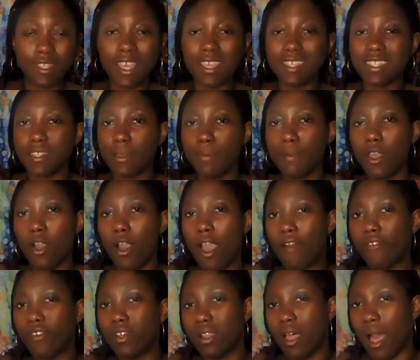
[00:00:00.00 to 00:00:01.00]
Yeah, some of y'all
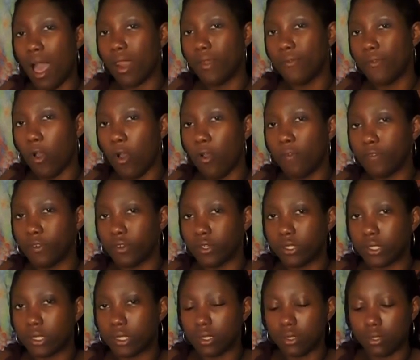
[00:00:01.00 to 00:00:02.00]
have a lot of offers,